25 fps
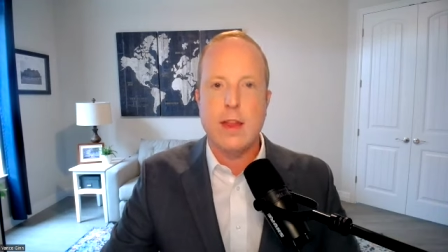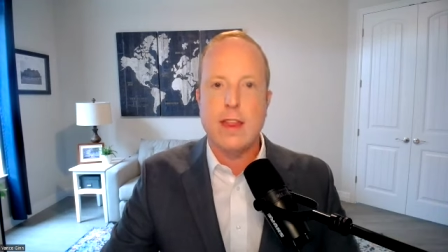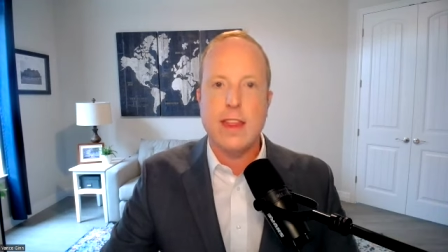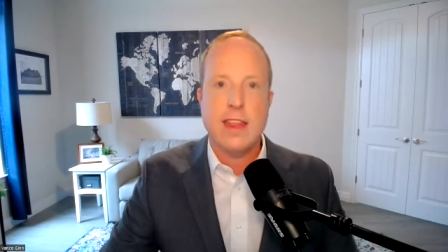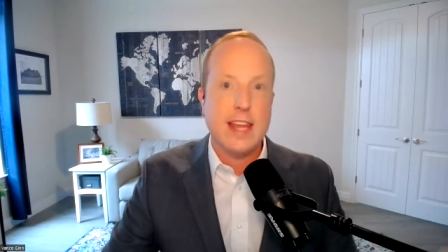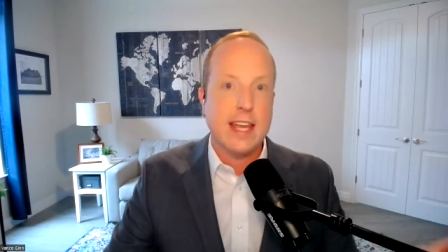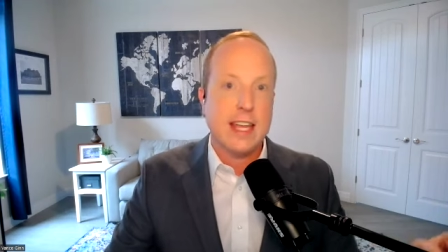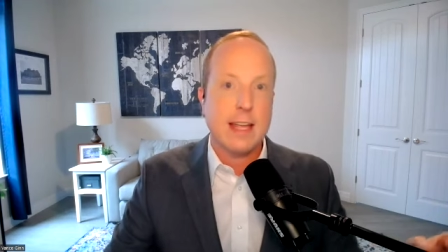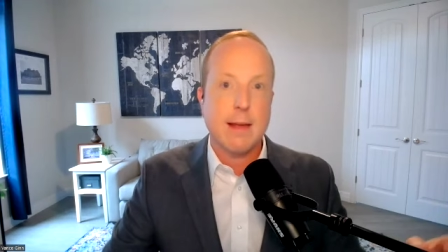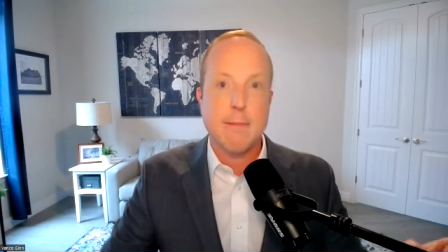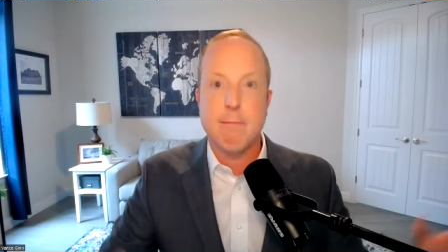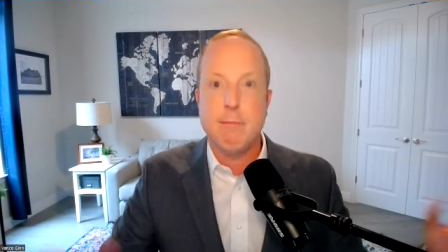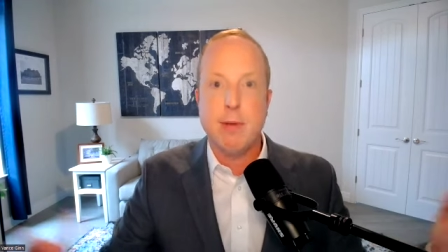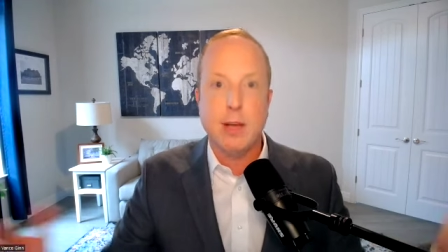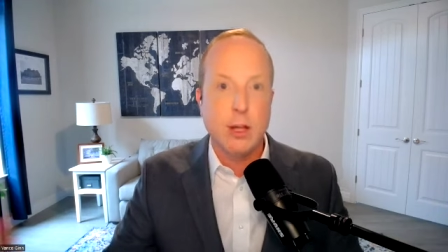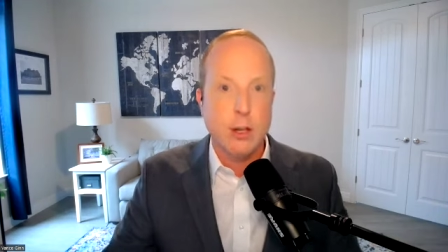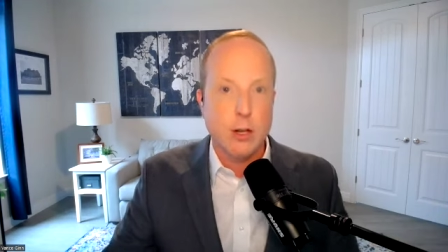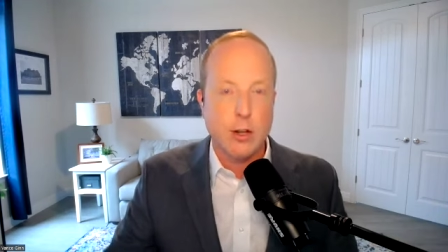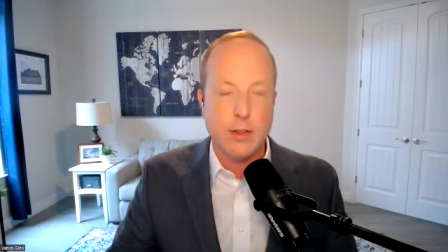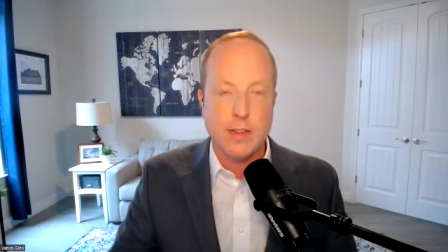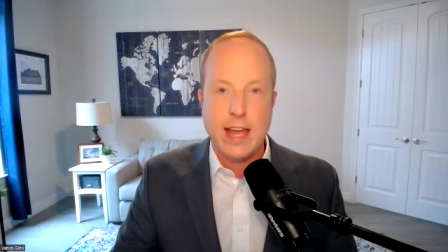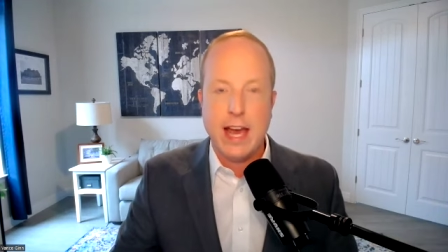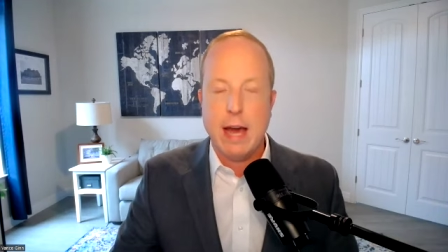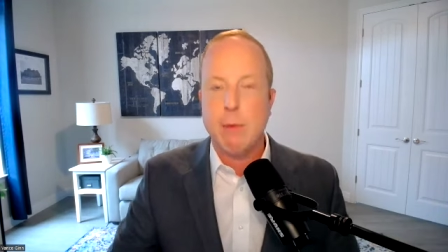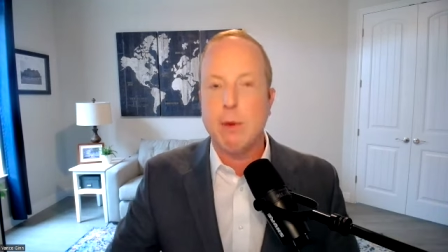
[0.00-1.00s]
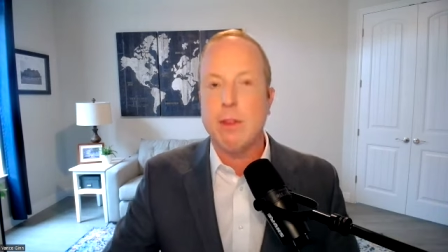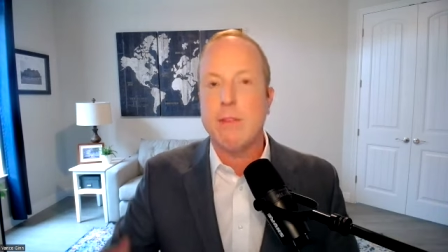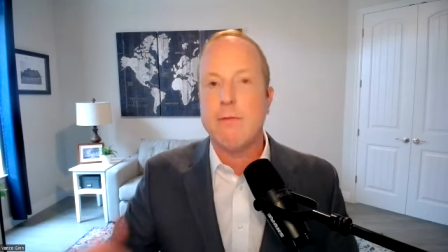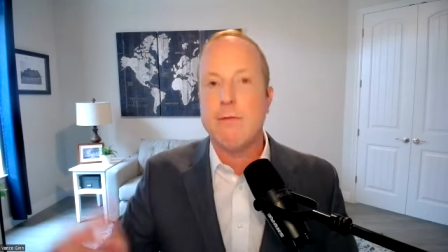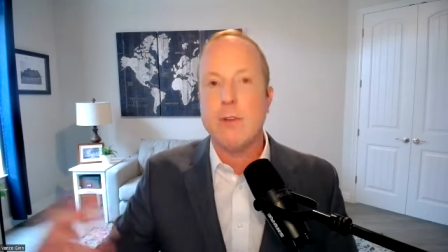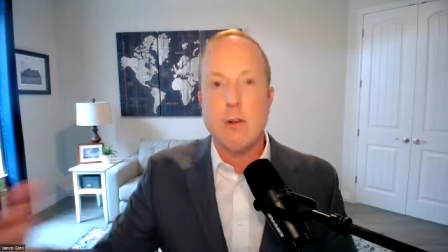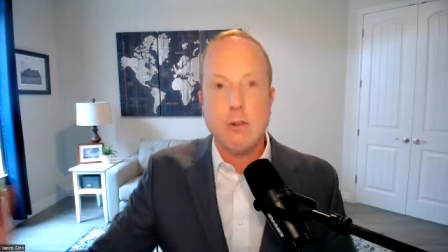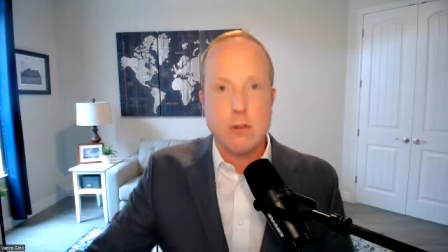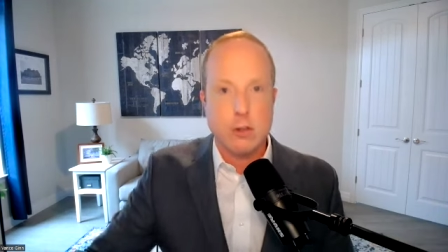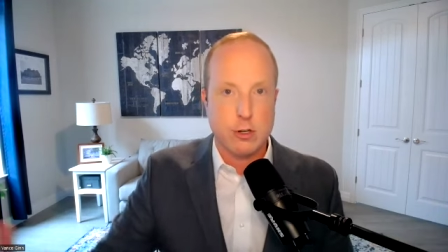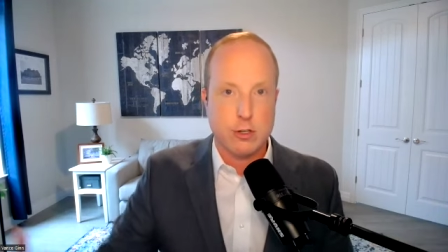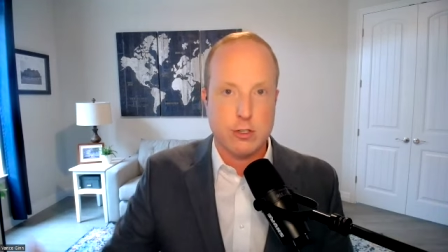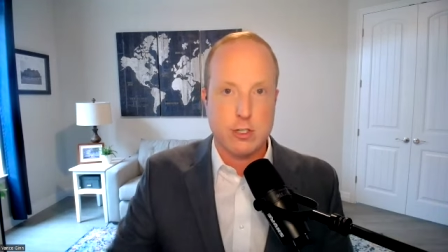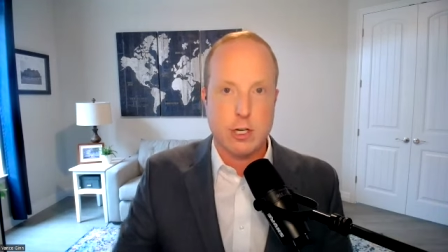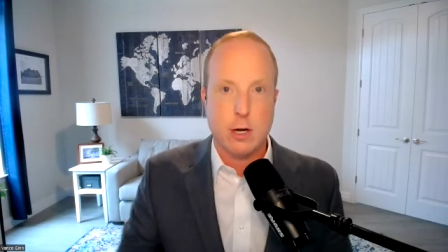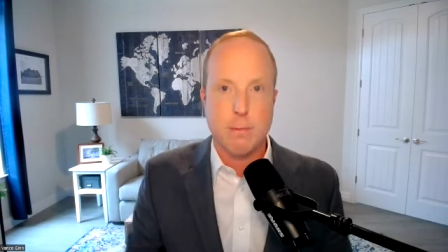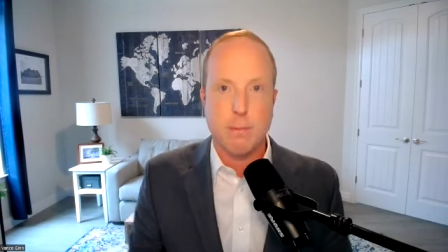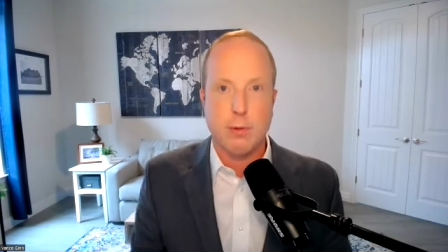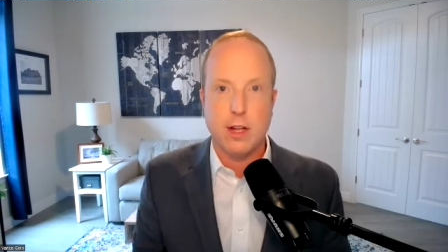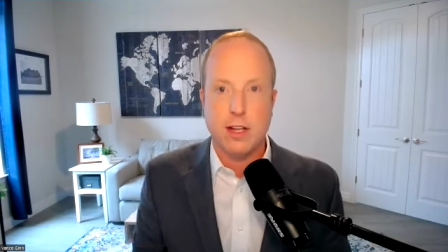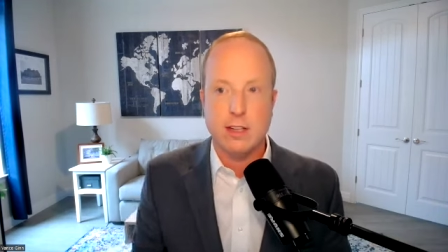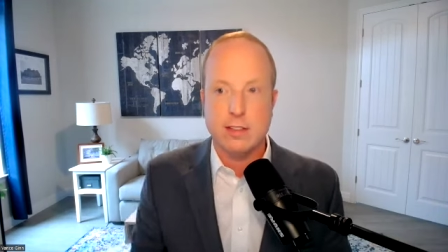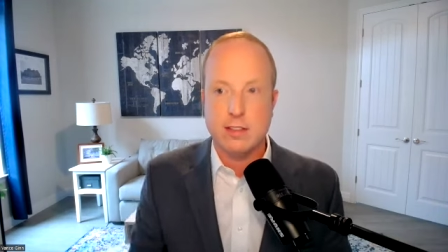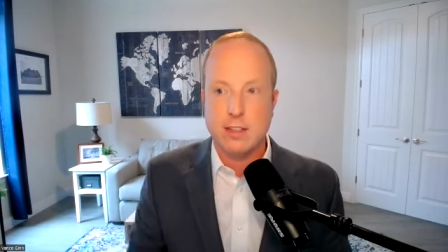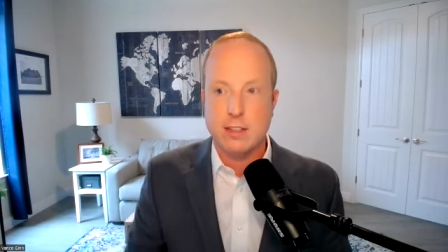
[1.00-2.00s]
and then they can build on that with future
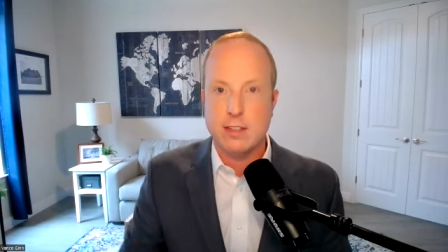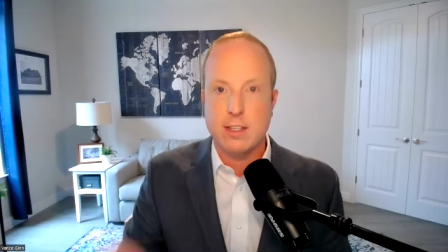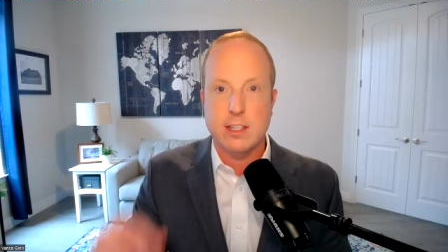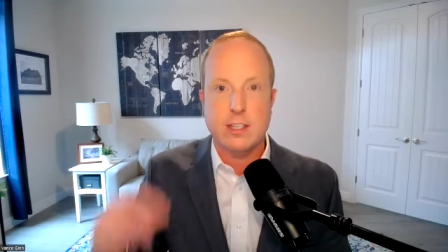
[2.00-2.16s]
surpluses.